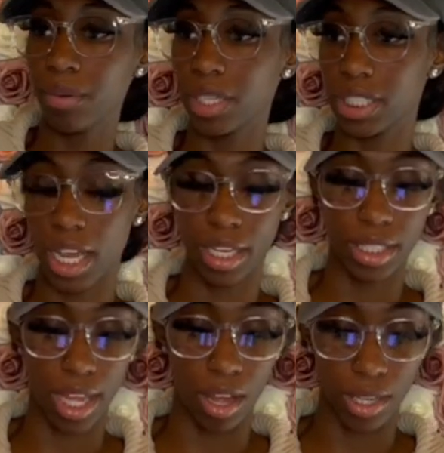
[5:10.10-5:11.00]
want to take these
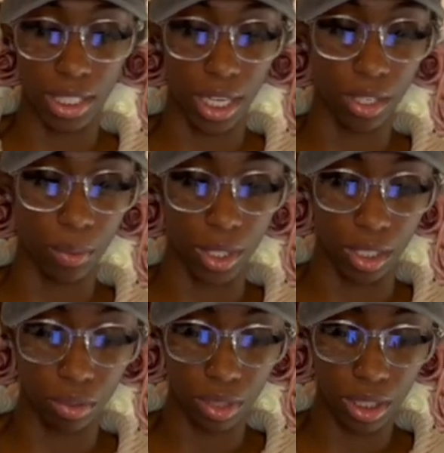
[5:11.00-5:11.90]
out because i don't want to
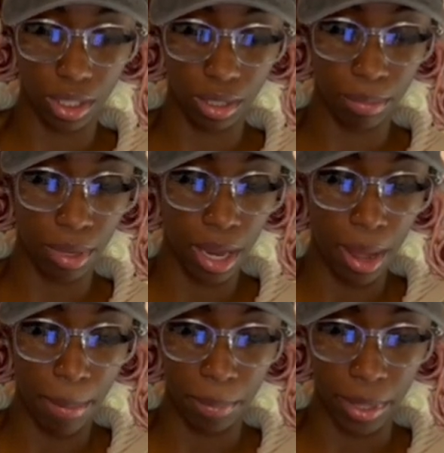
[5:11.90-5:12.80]
lose them
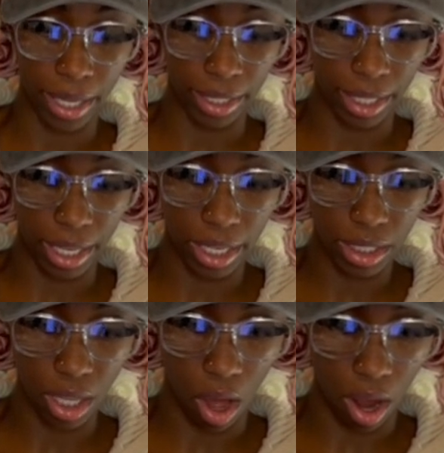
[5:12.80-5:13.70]
but these
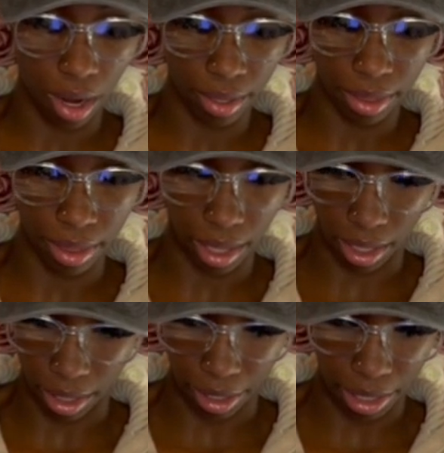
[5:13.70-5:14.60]
are
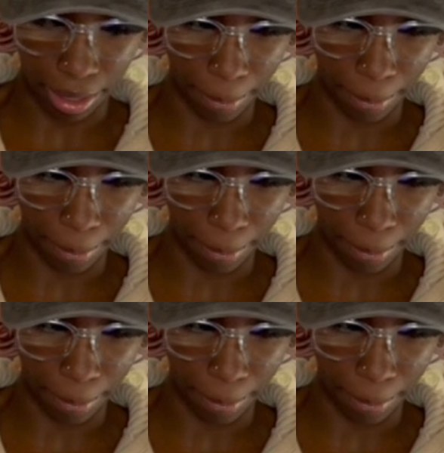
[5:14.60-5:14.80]
the